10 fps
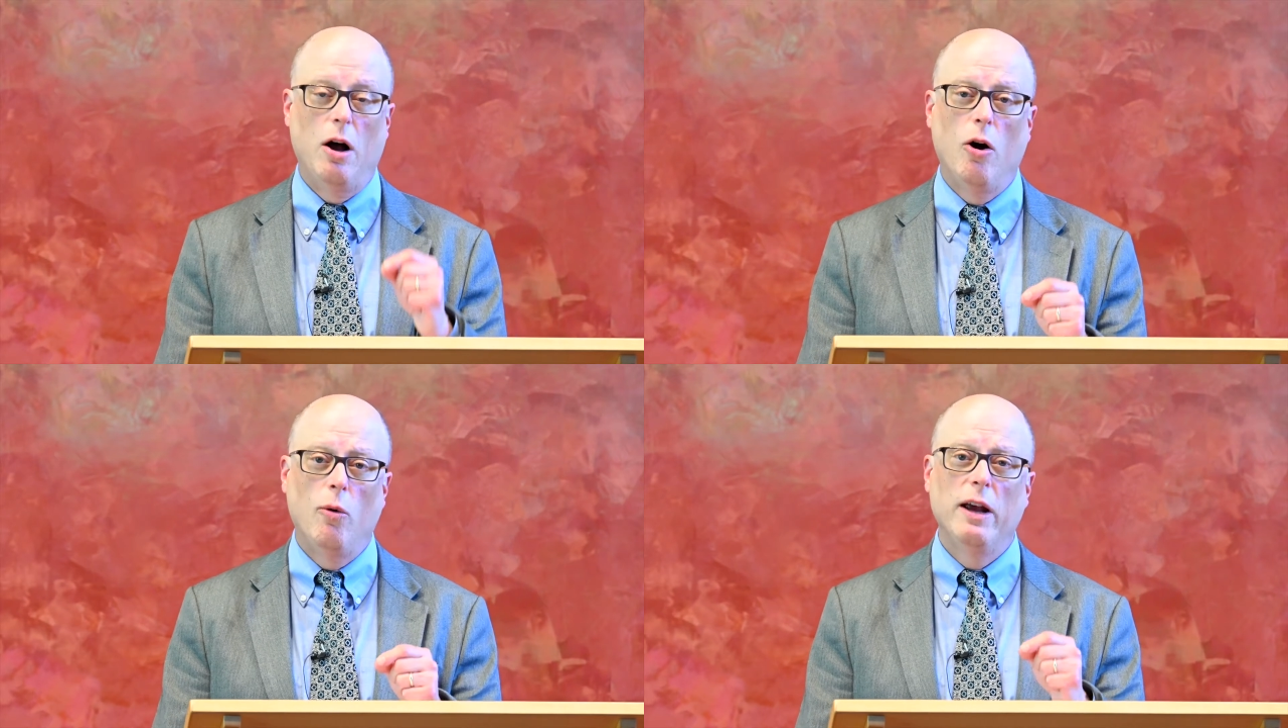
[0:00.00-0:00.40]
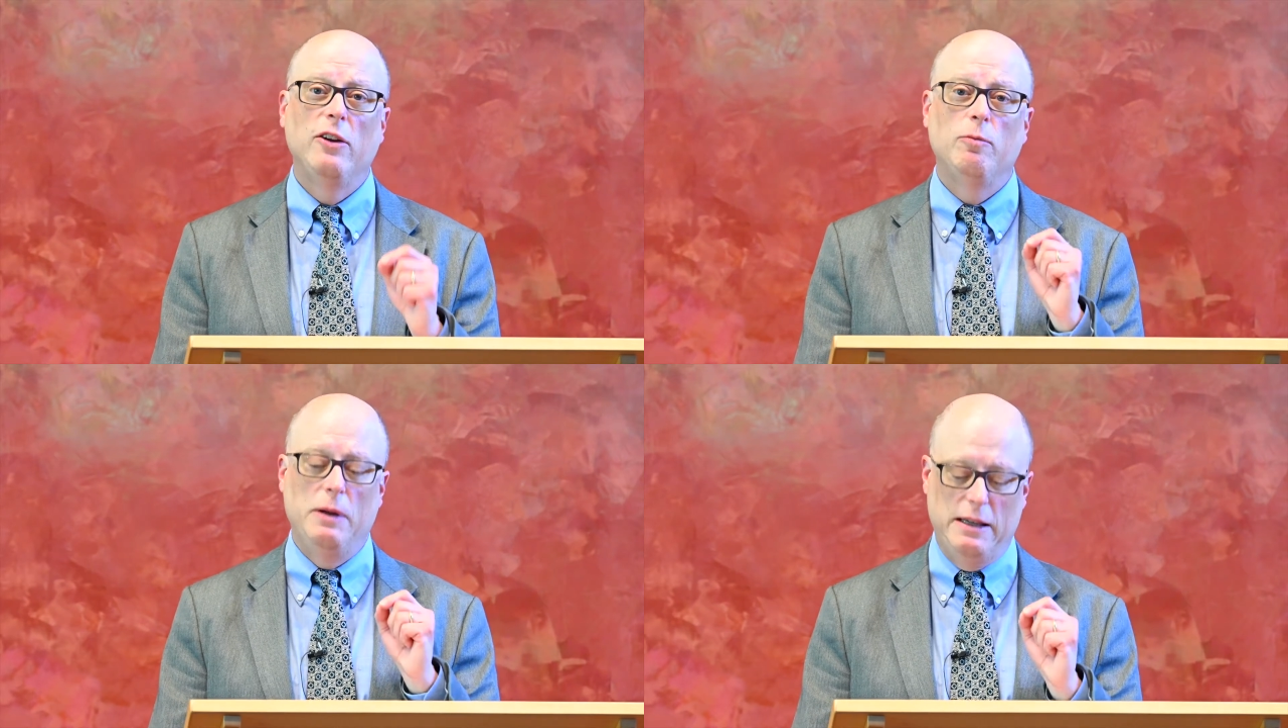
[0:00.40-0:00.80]

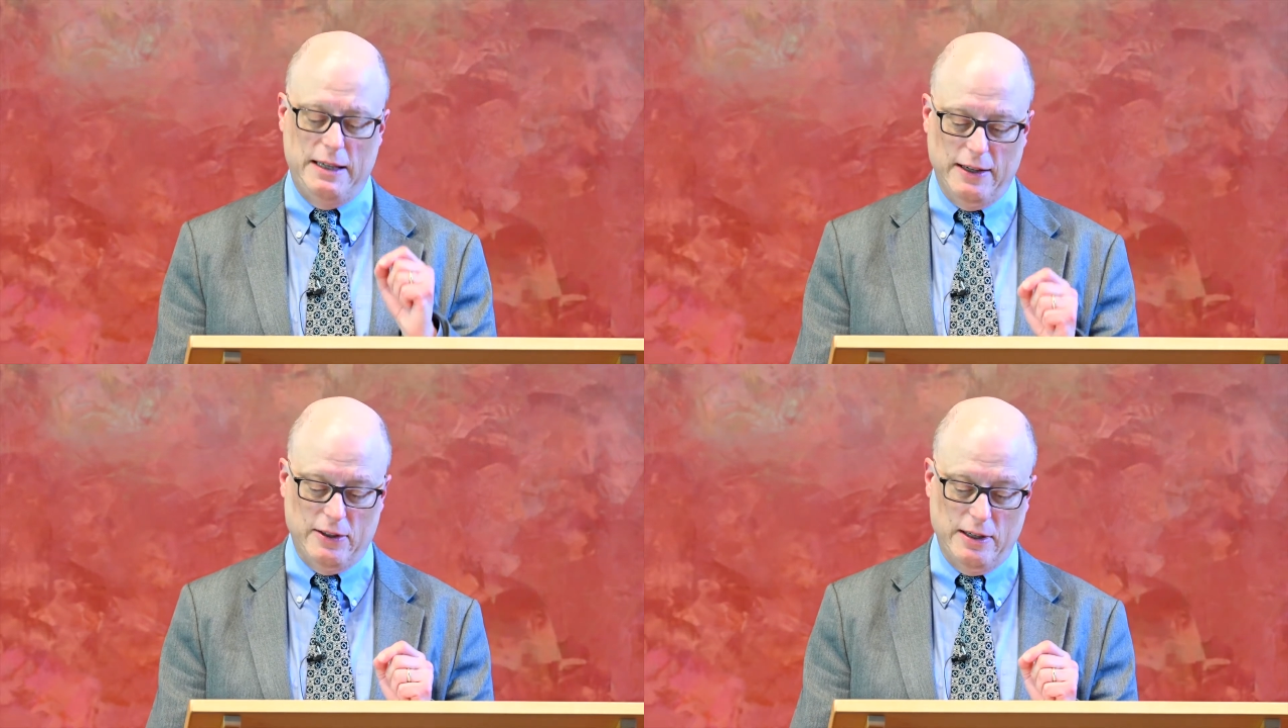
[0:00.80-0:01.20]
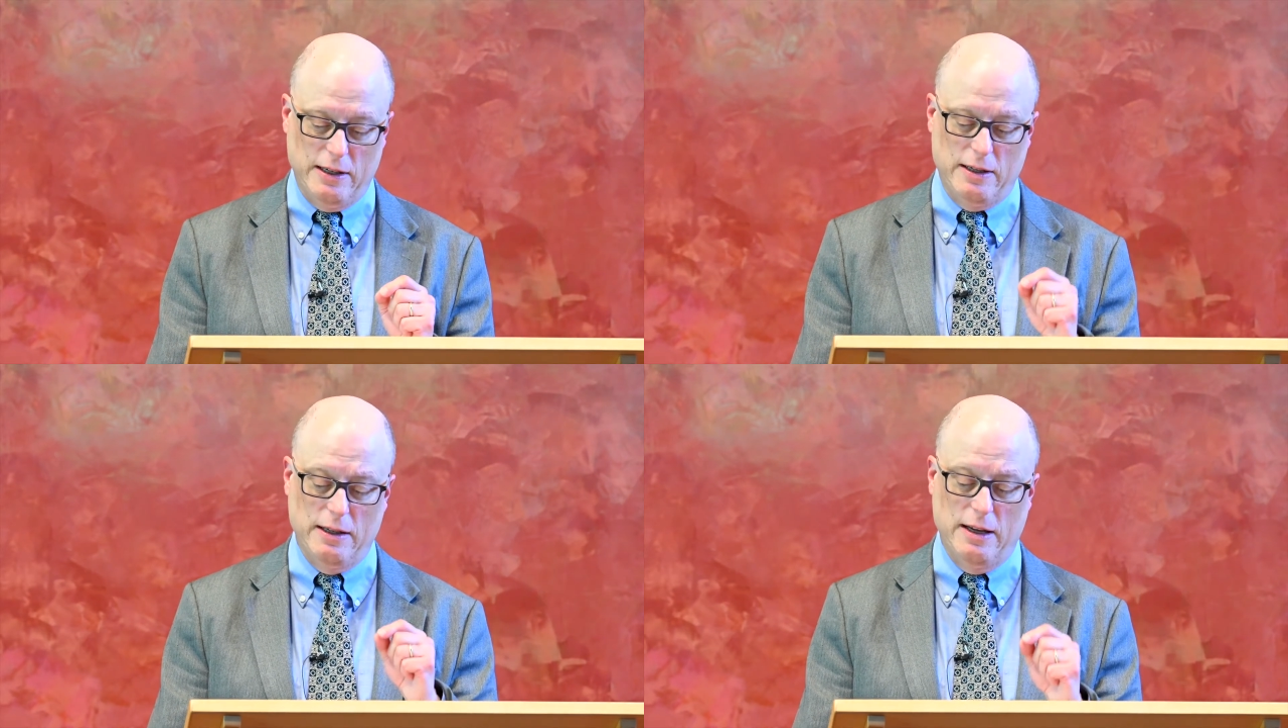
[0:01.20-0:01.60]
always be
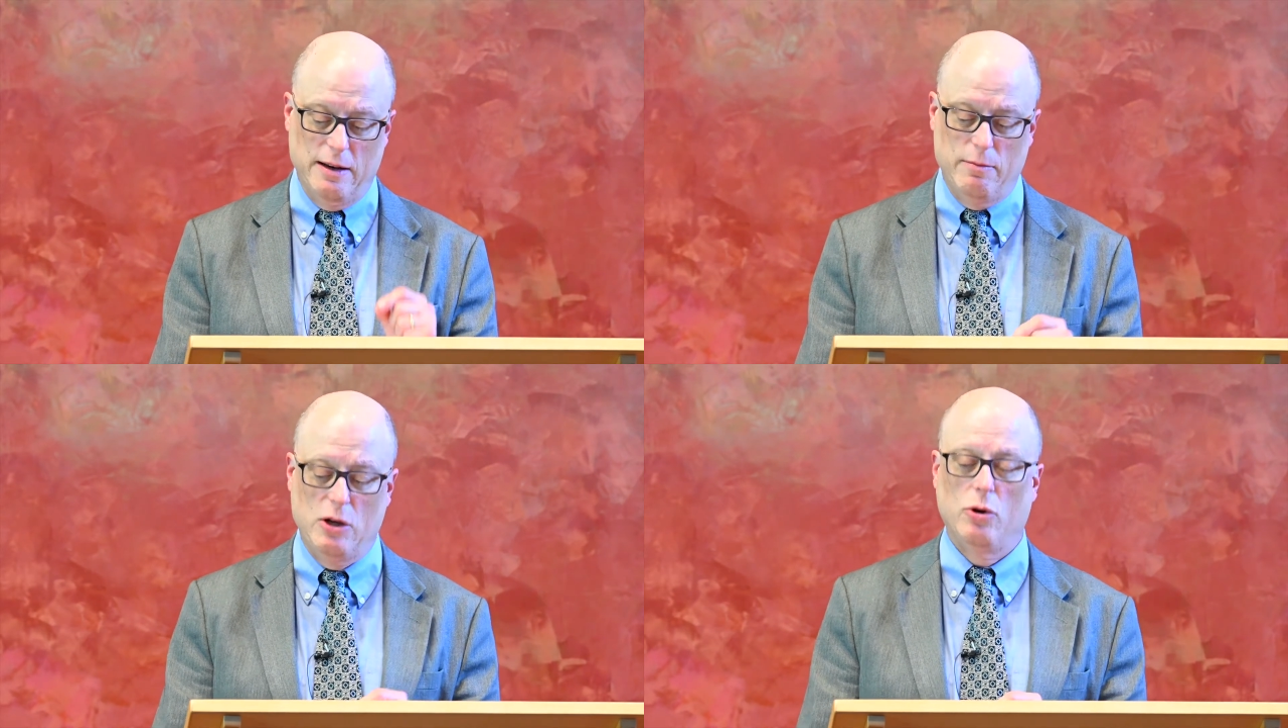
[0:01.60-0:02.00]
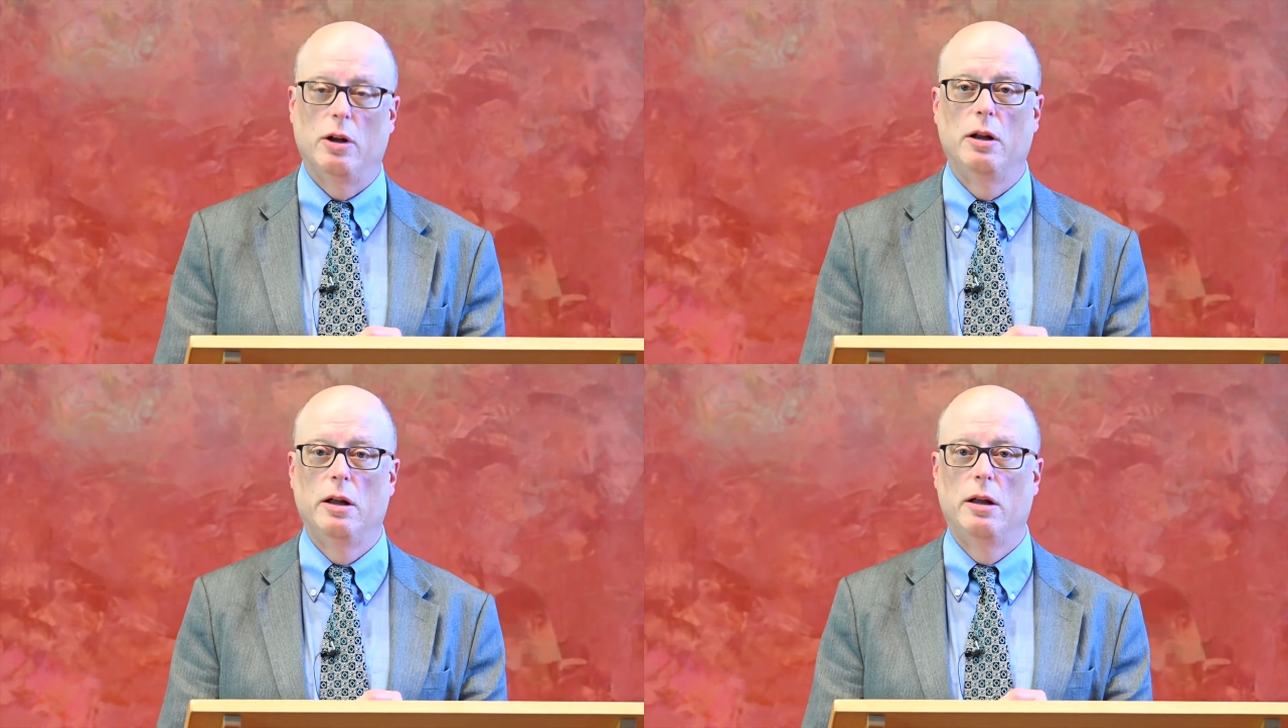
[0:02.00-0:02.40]
distant and muted.